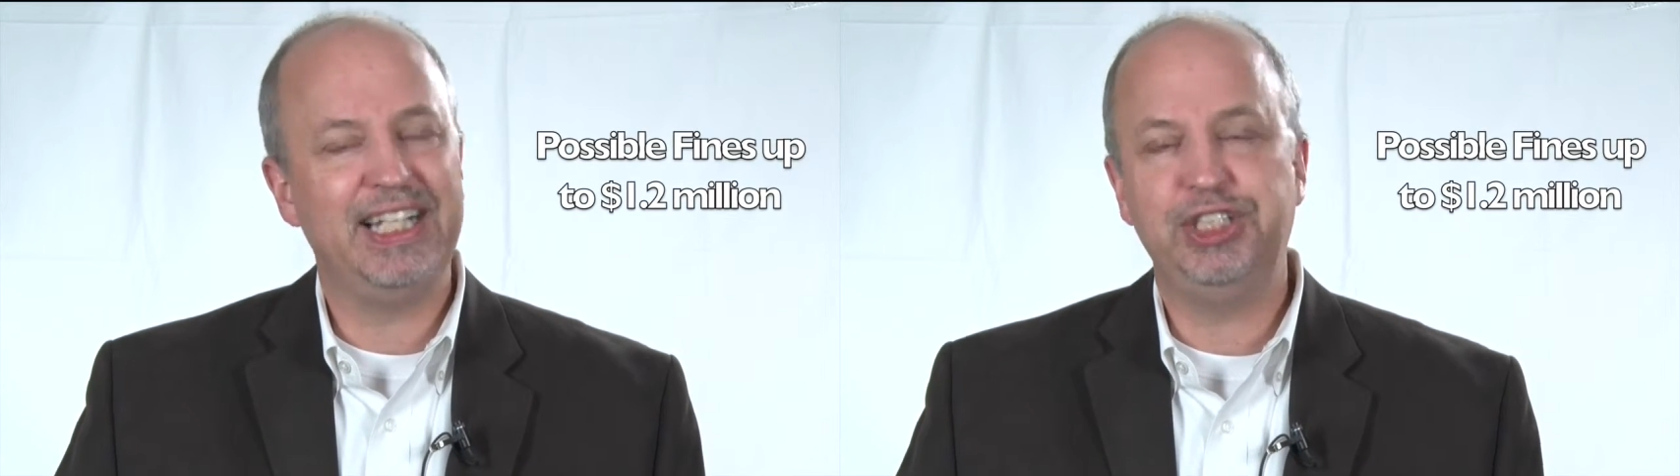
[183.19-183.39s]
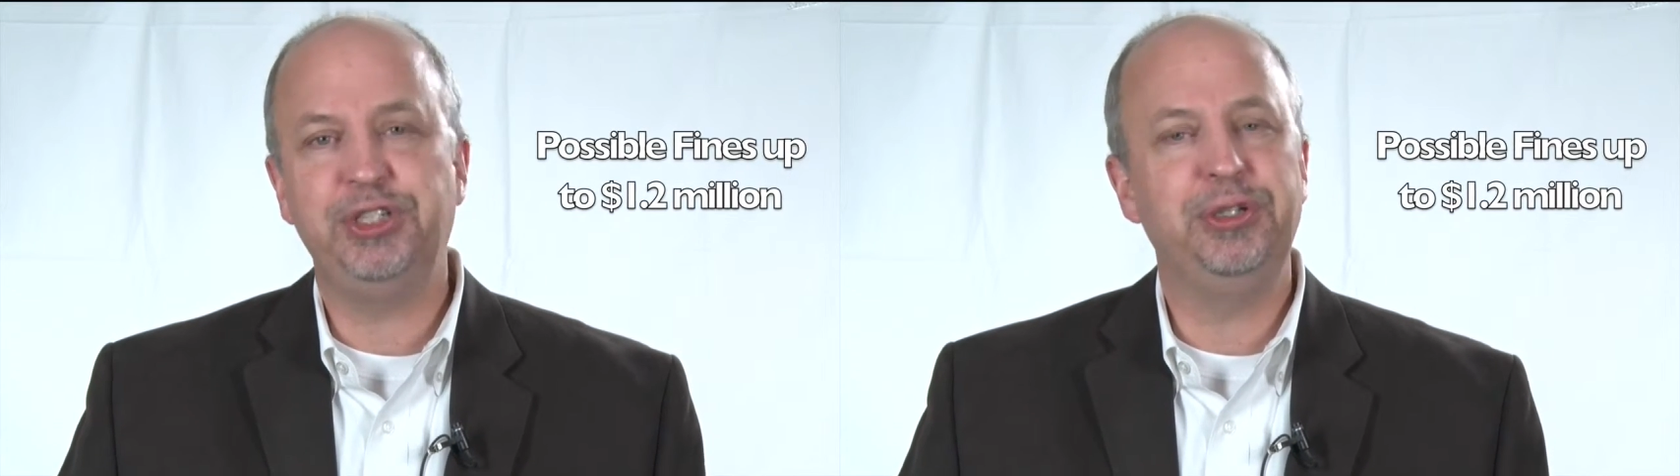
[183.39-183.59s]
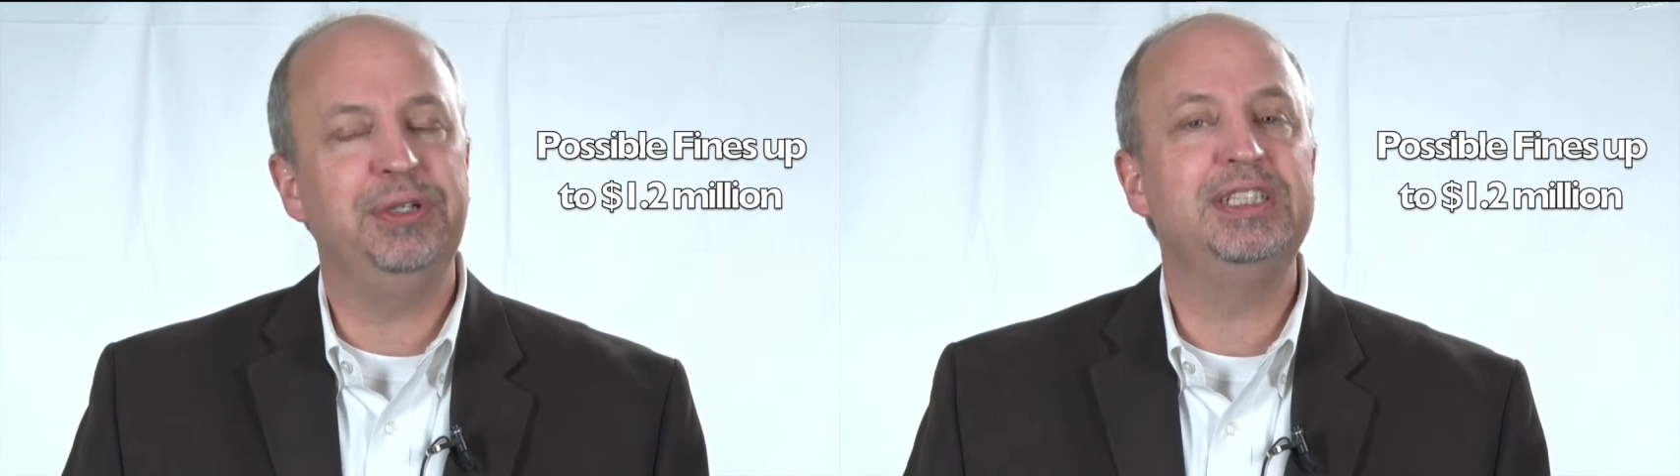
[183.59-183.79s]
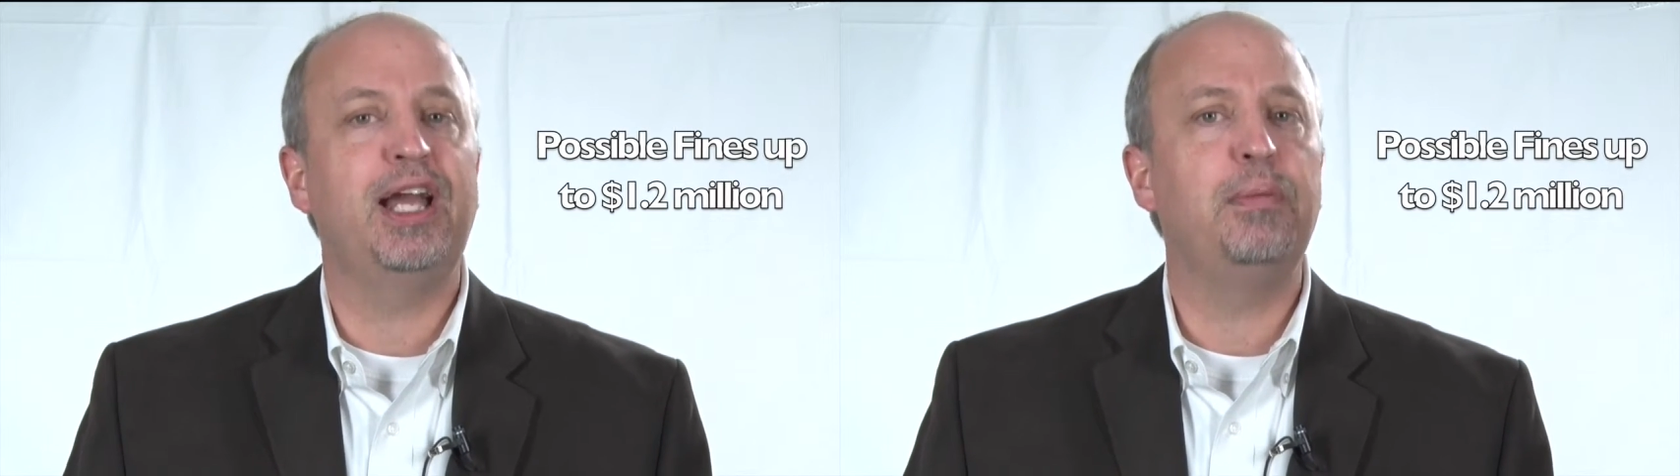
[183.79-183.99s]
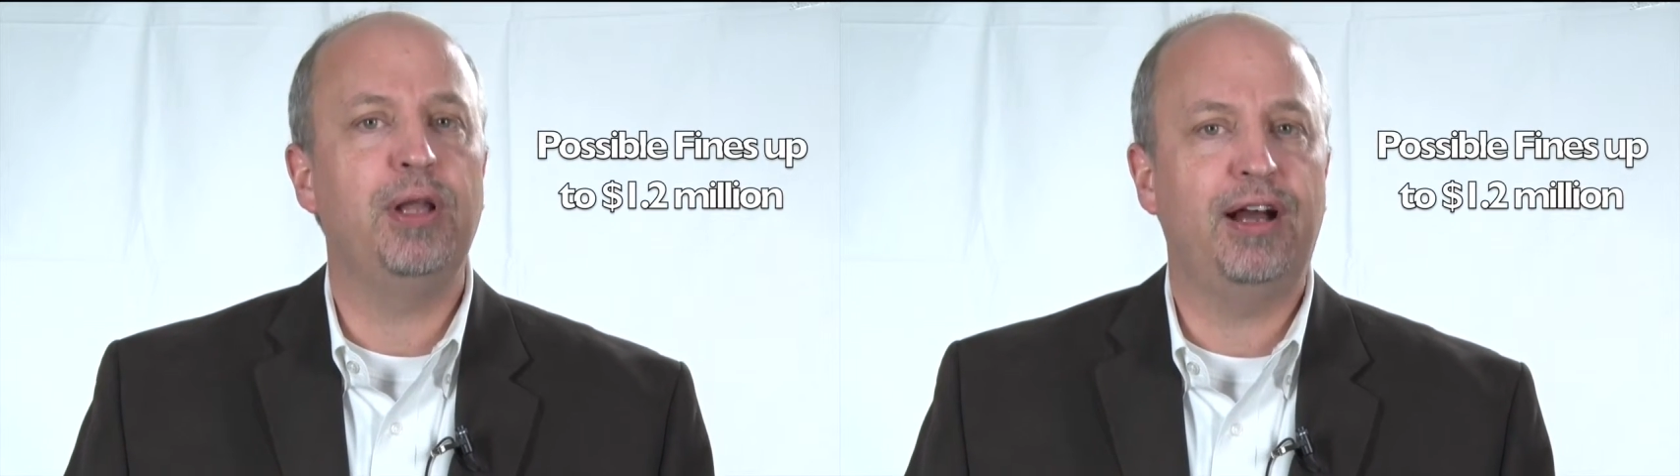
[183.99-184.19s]
could show you
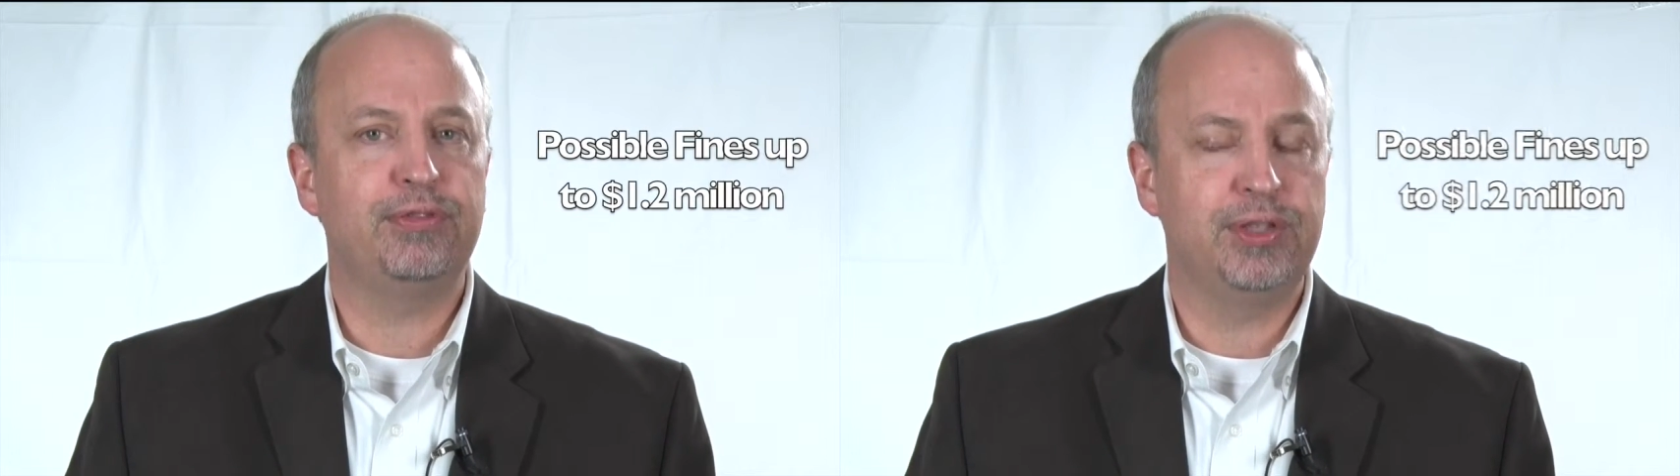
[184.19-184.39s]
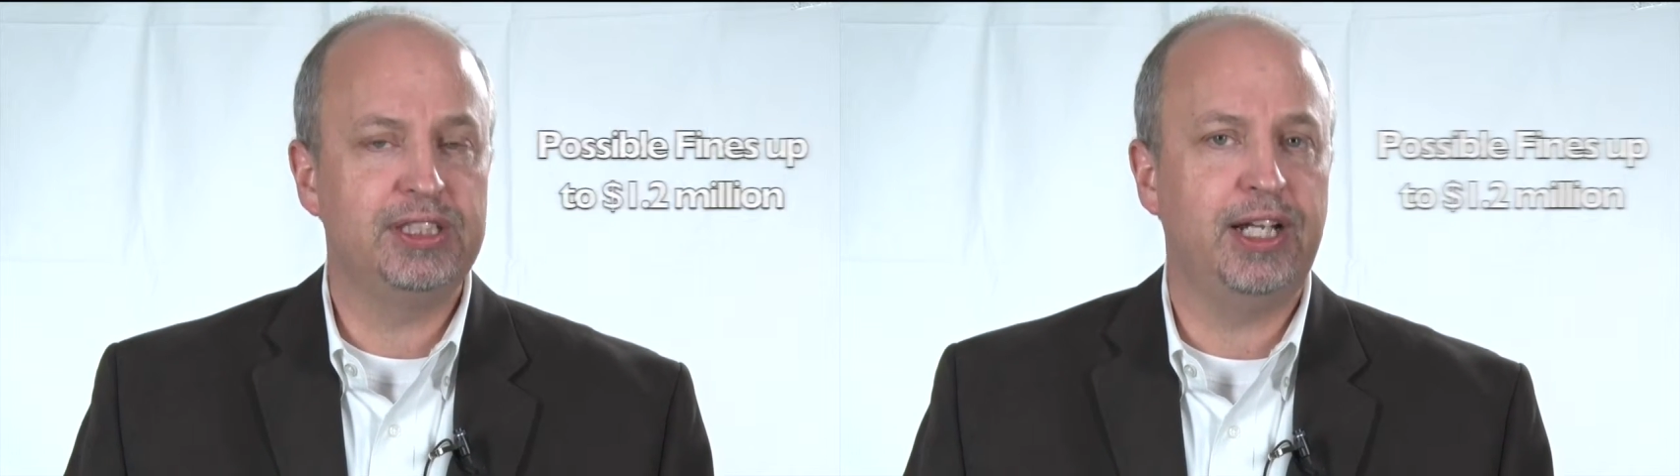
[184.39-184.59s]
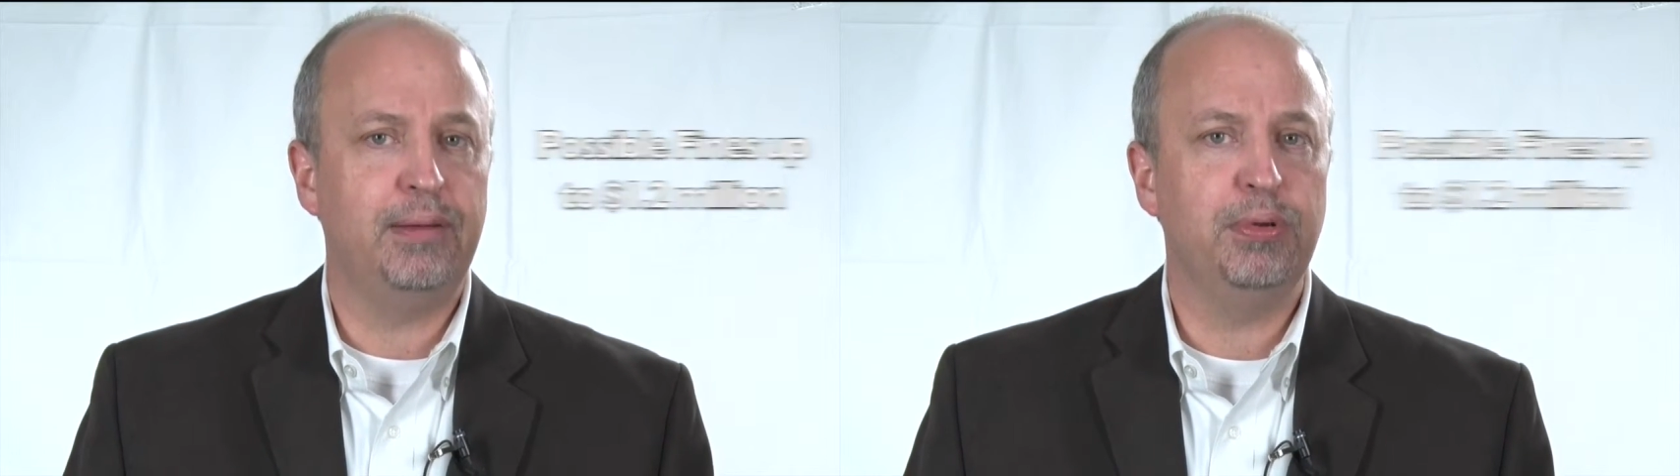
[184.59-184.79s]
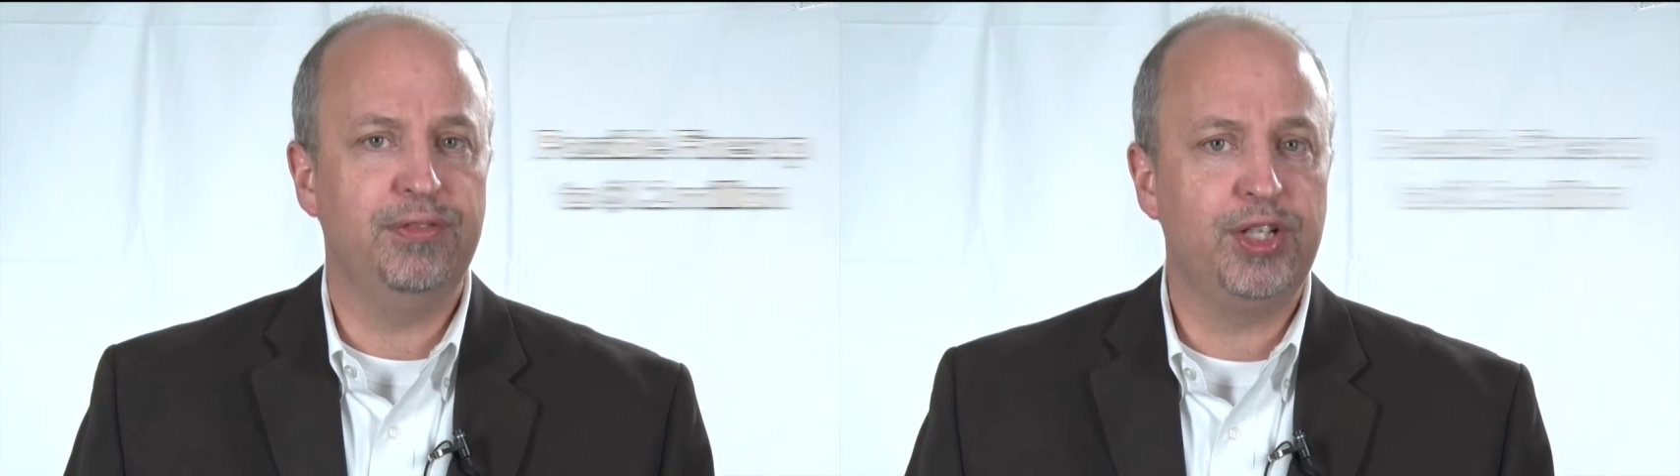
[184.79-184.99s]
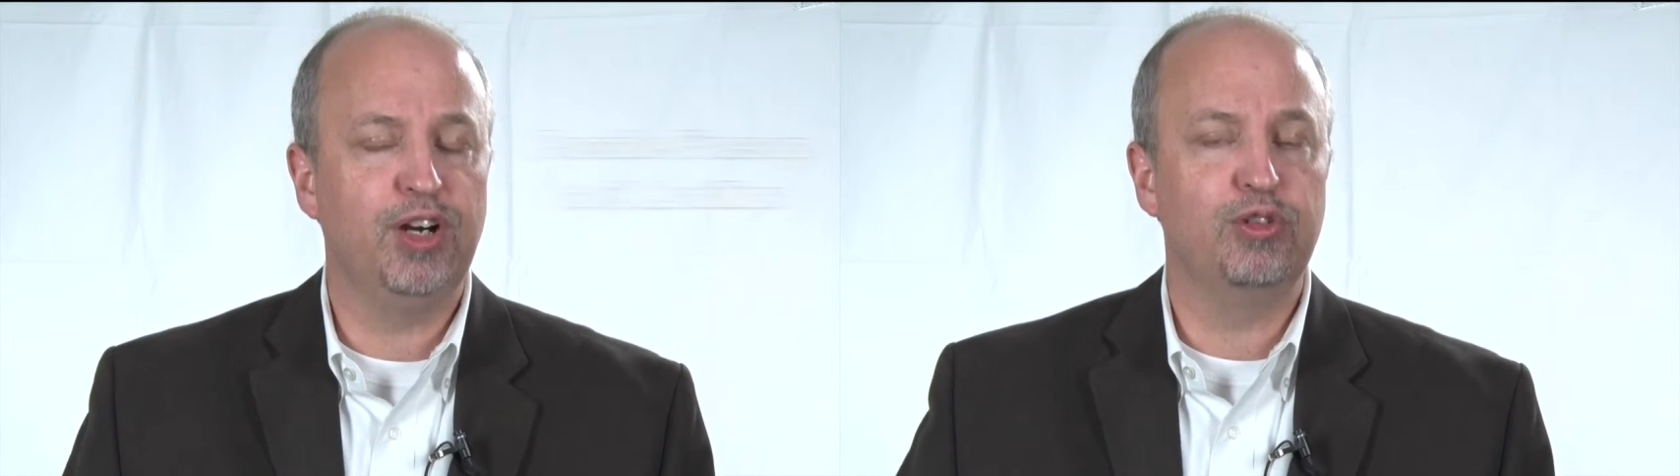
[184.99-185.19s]
example after example
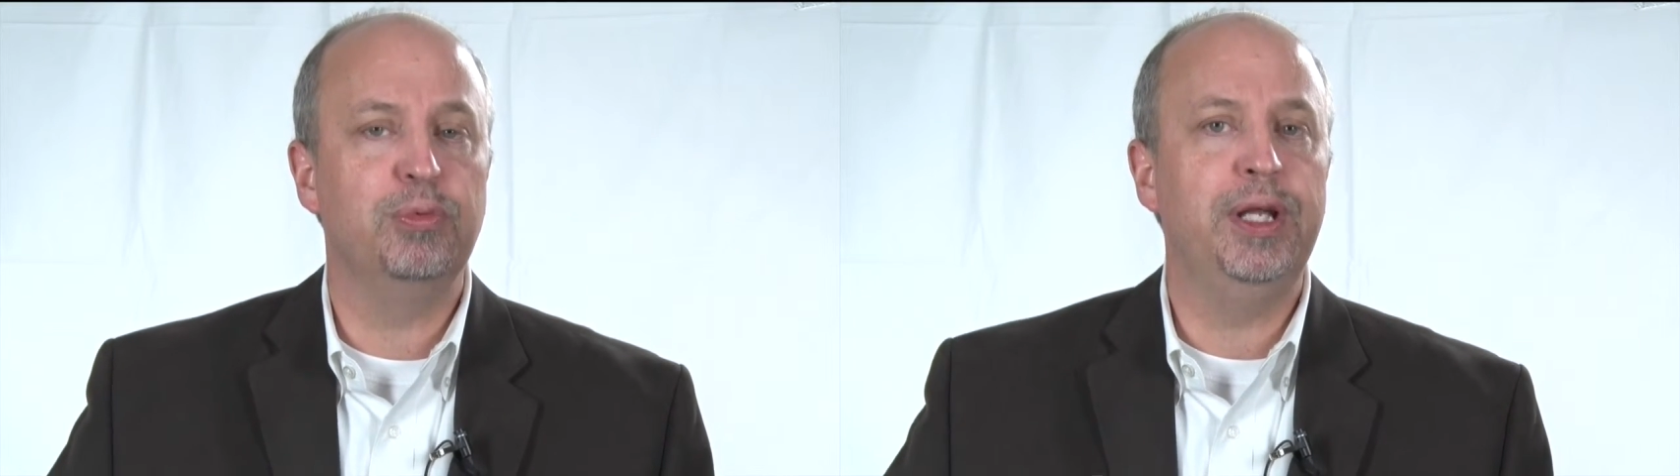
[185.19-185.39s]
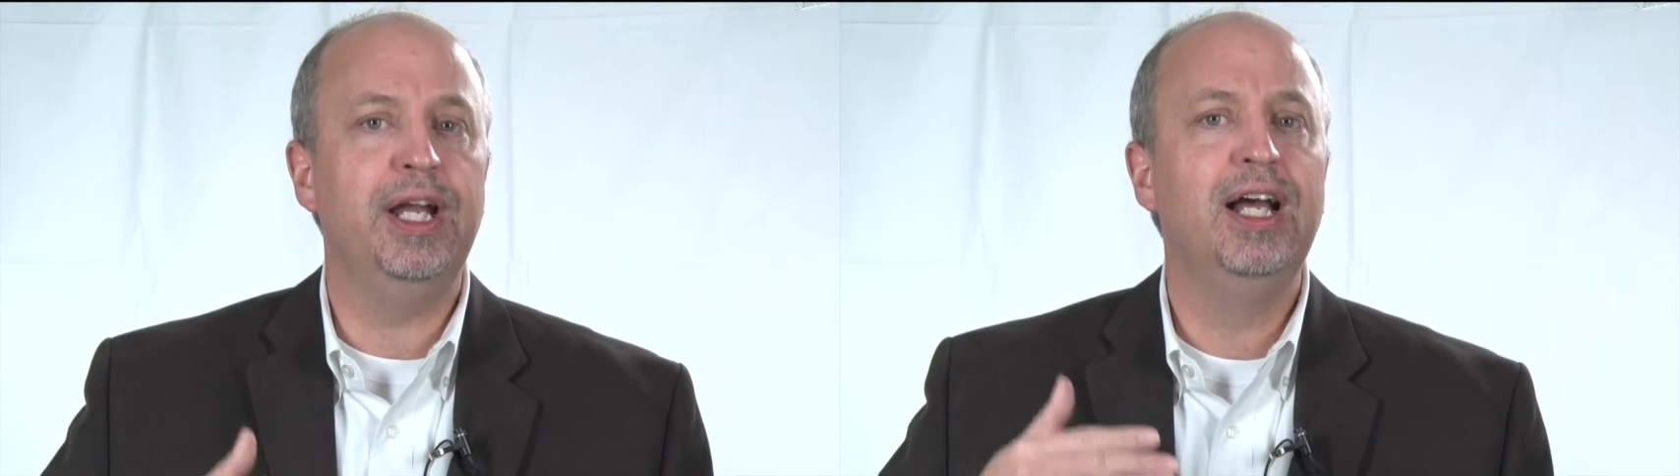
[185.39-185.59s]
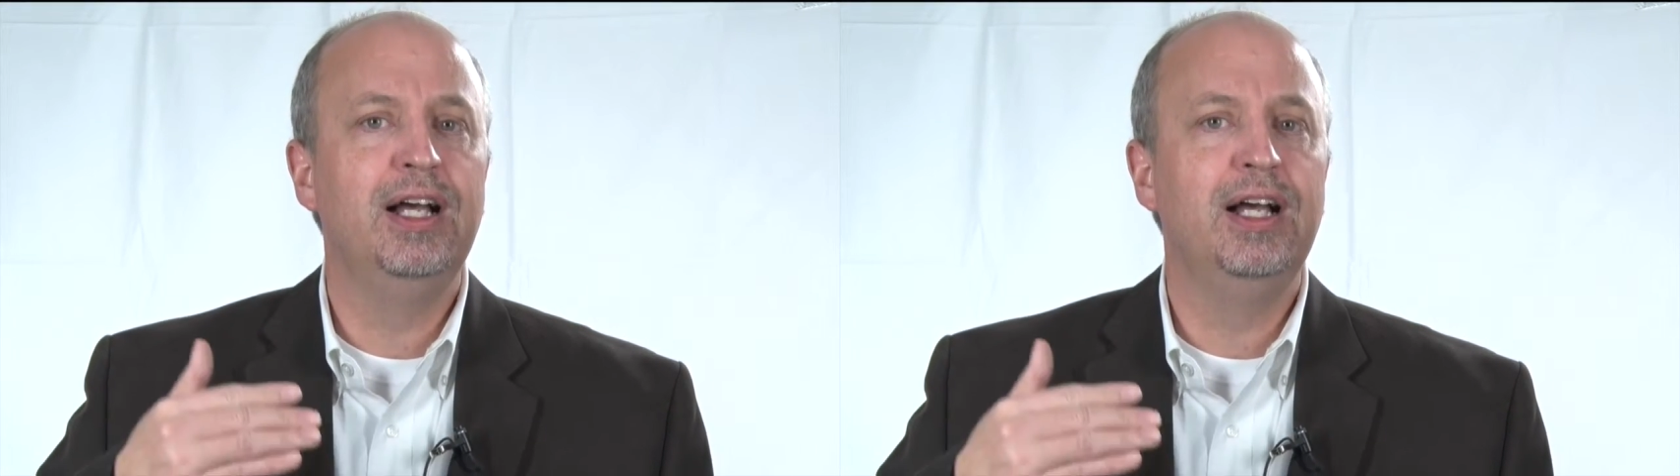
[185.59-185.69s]
of the government